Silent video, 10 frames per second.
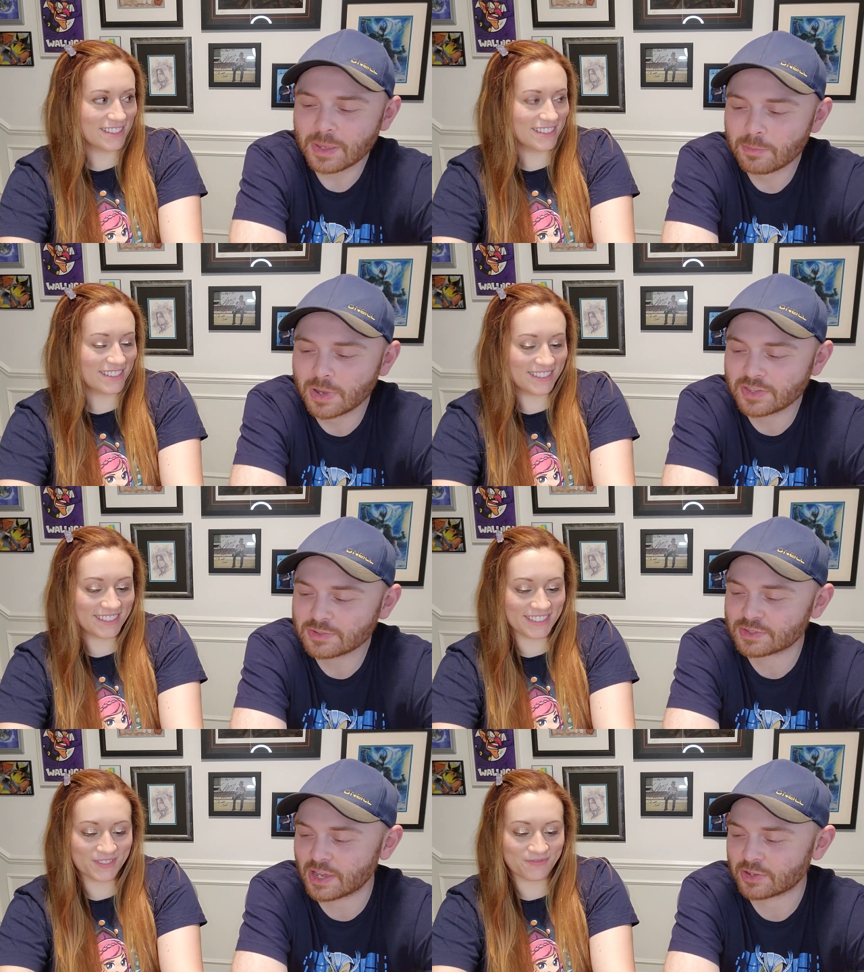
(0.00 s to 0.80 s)
Speaker 1: But this is
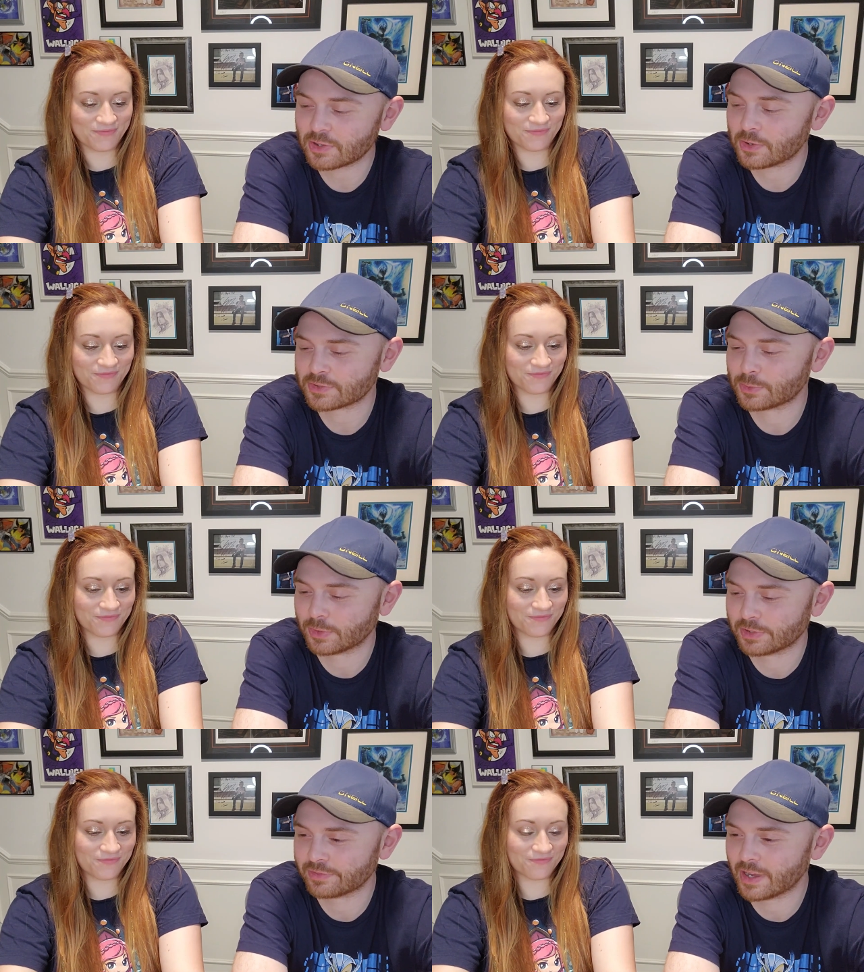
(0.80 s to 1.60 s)
uh, also really
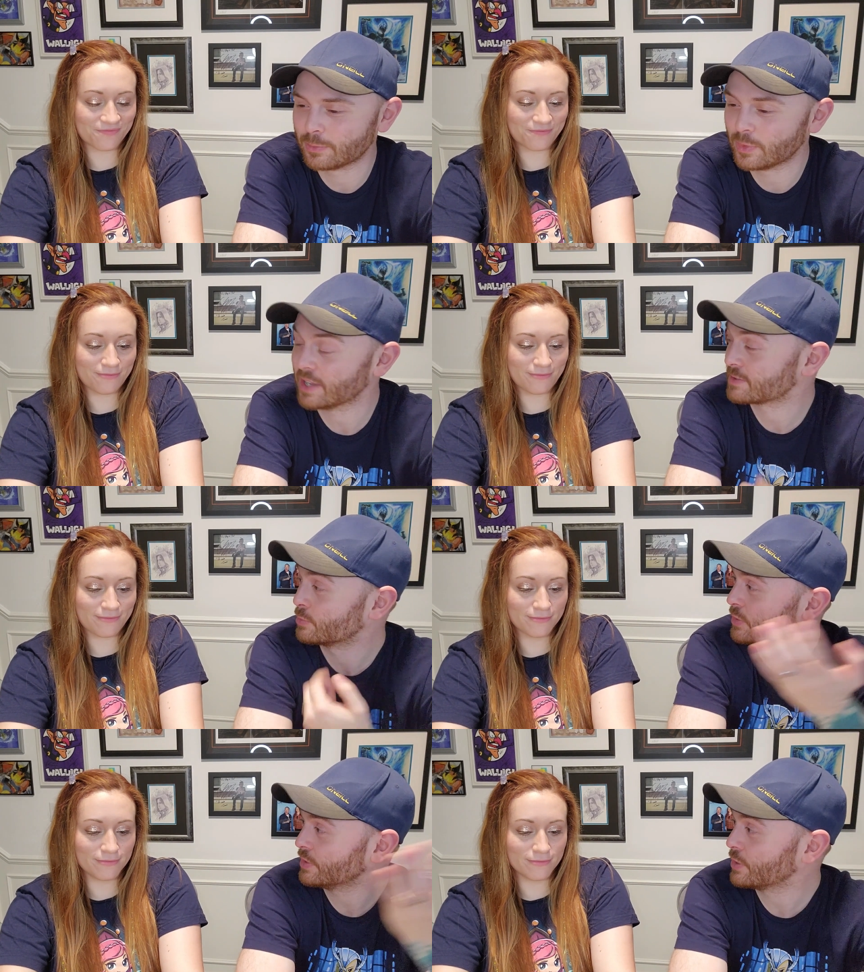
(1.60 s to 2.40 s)
fun. We got some
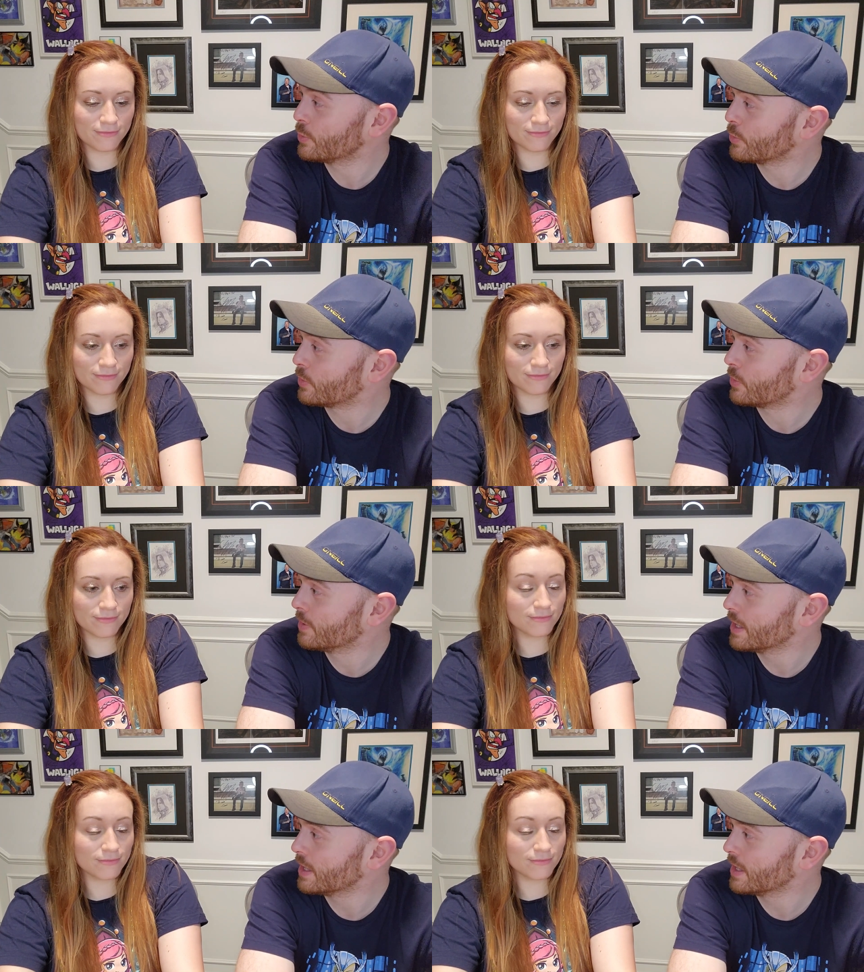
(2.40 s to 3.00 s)
really cool